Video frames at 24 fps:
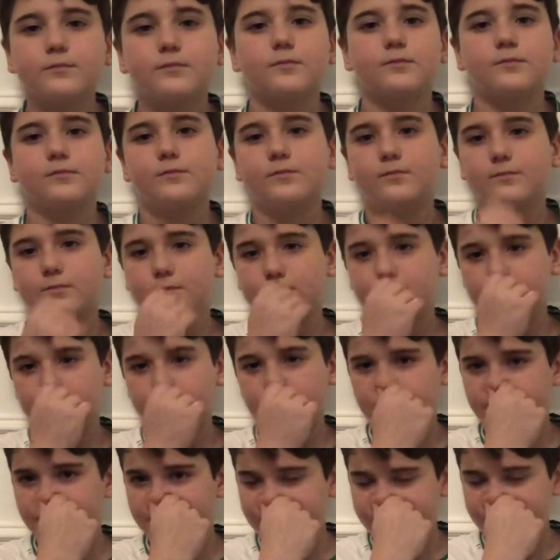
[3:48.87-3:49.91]

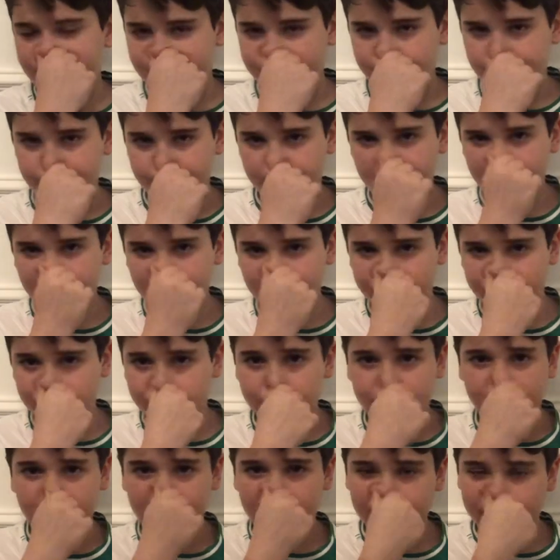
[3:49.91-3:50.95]

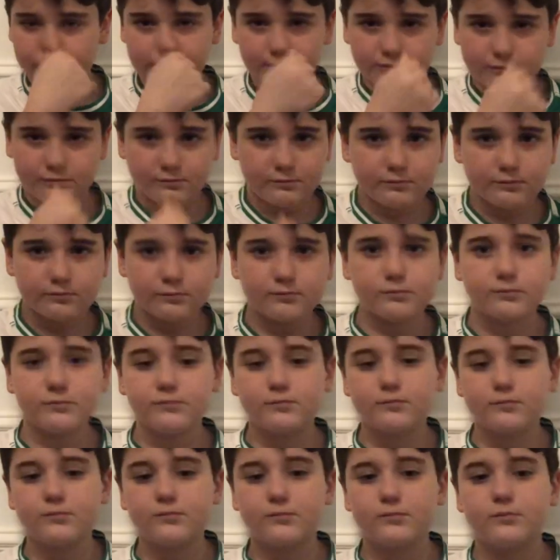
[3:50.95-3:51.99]

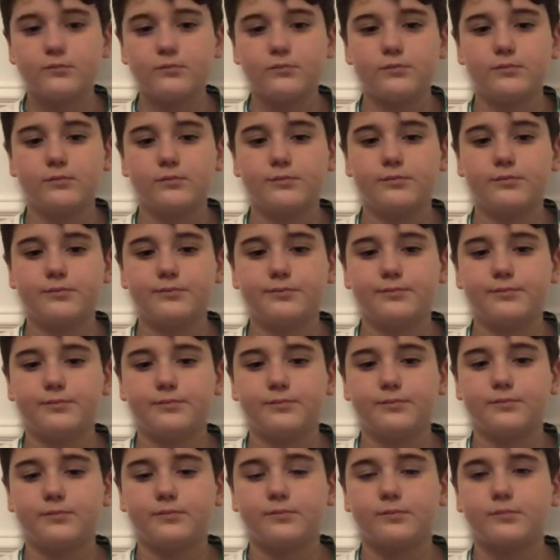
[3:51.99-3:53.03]

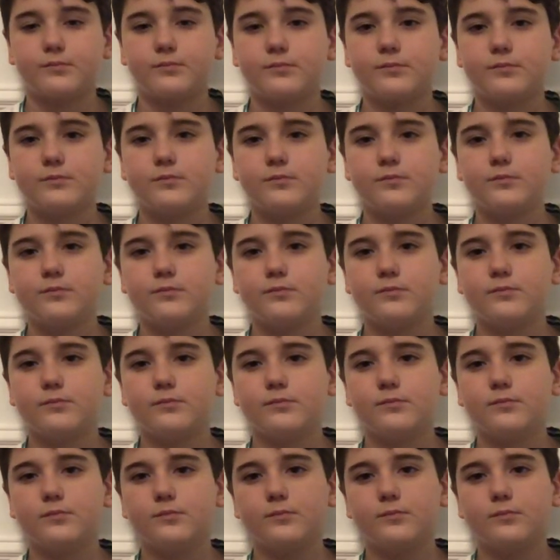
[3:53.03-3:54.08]

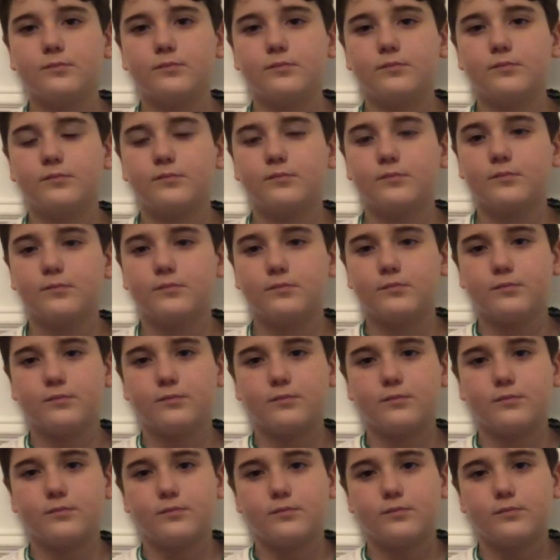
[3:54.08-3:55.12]

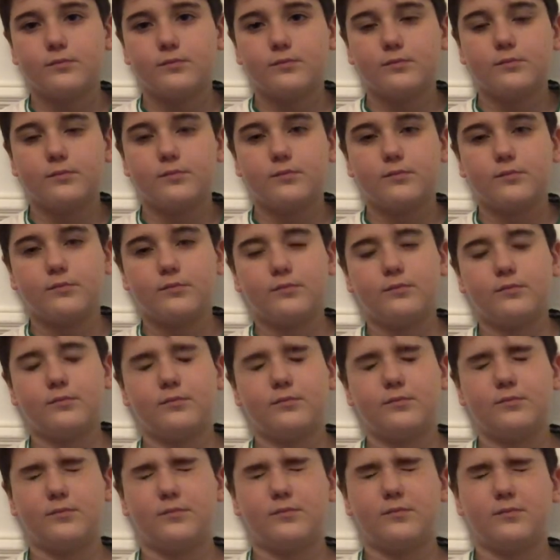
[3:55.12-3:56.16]

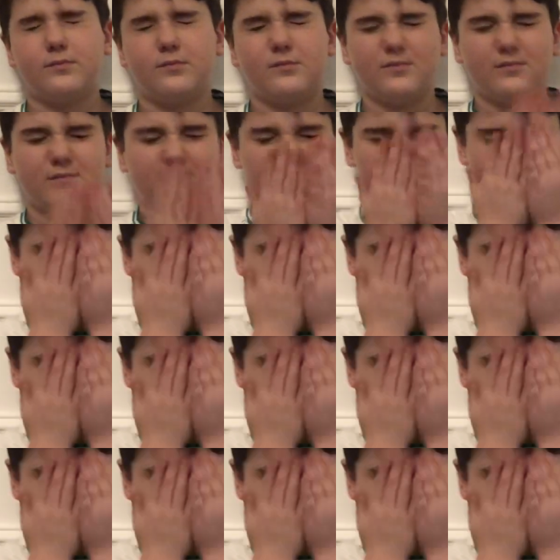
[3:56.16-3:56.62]
This person isn't speaking.